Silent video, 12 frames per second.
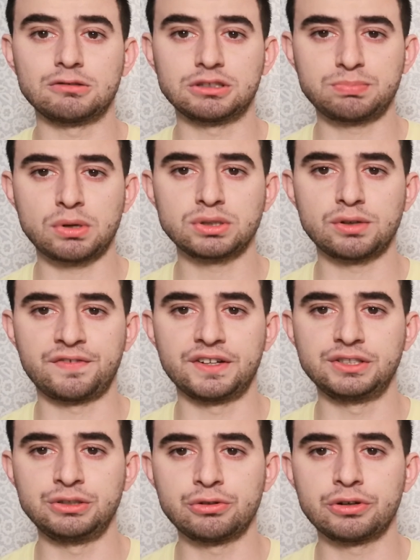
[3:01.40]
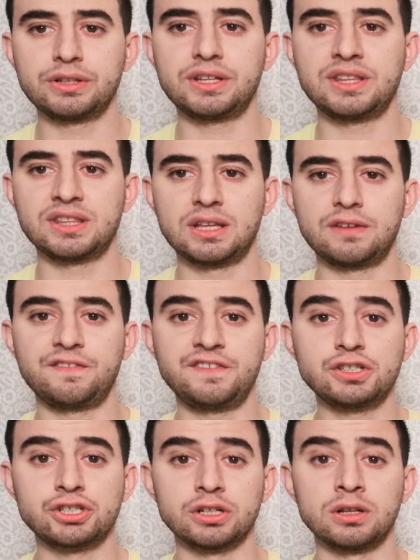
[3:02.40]
response of a neuron in the
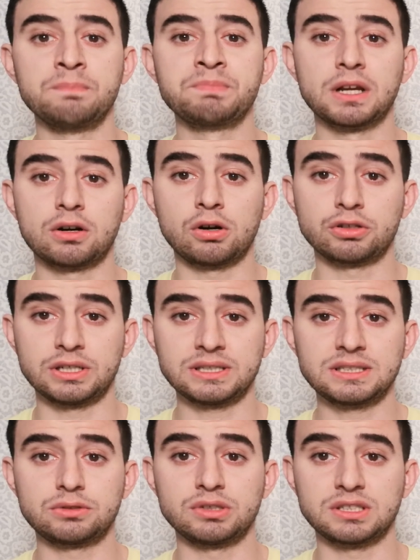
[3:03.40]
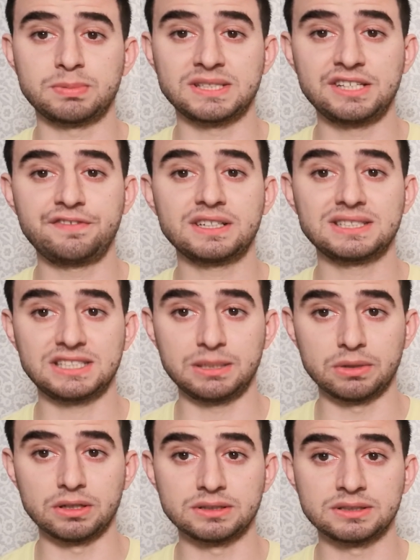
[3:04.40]
visual cortex to a specific
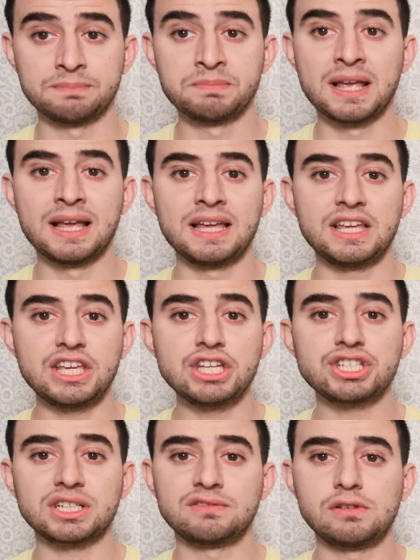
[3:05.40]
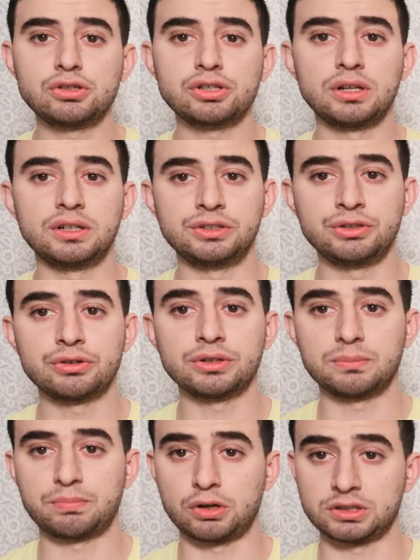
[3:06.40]
stimulus. Each convolutional
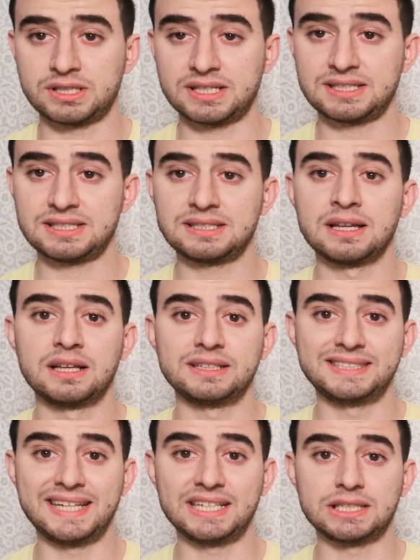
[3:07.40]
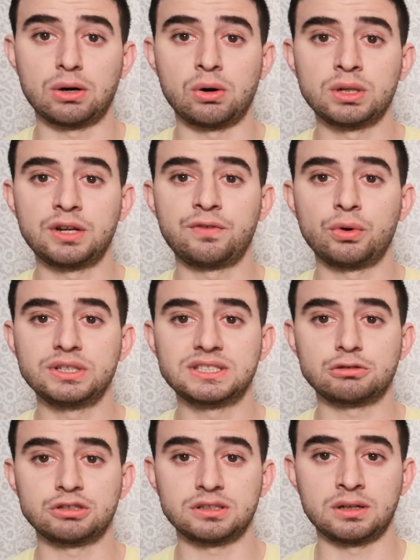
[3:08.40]
neuron processes data only for
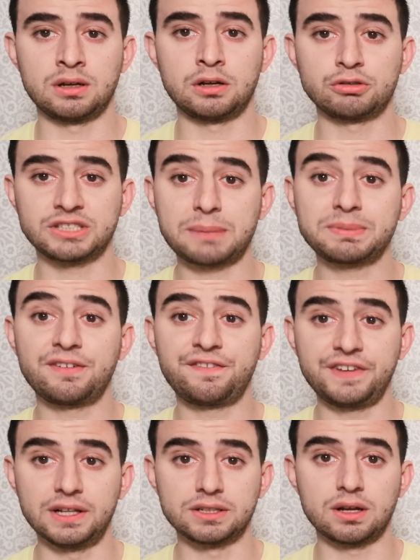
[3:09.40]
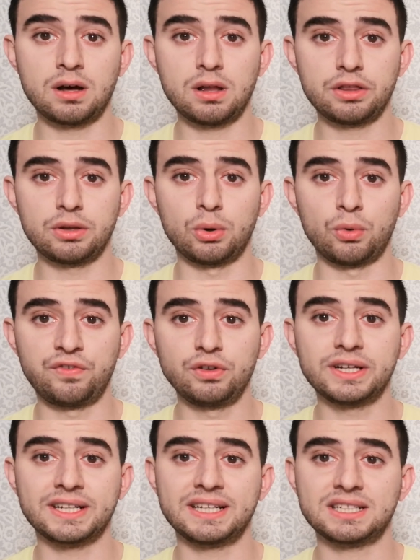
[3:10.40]
its receptive field, although
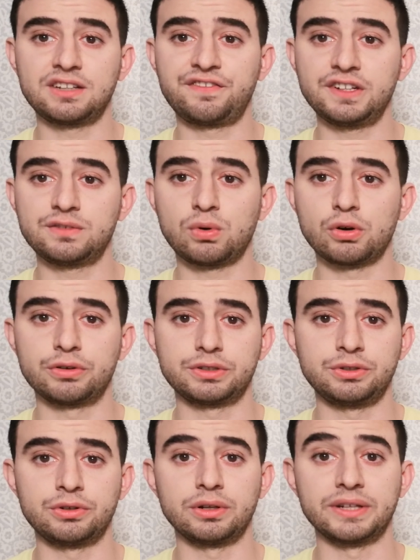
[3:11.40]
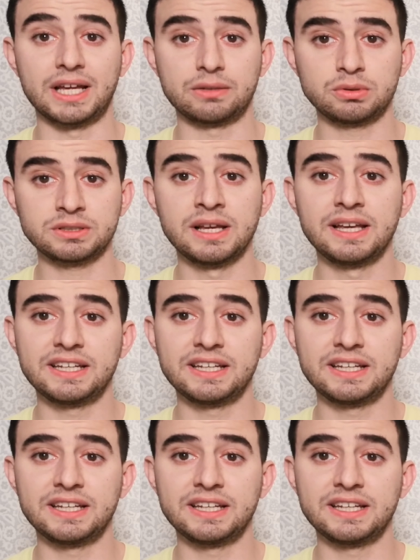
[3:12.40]
fully connected feed-forward neural networks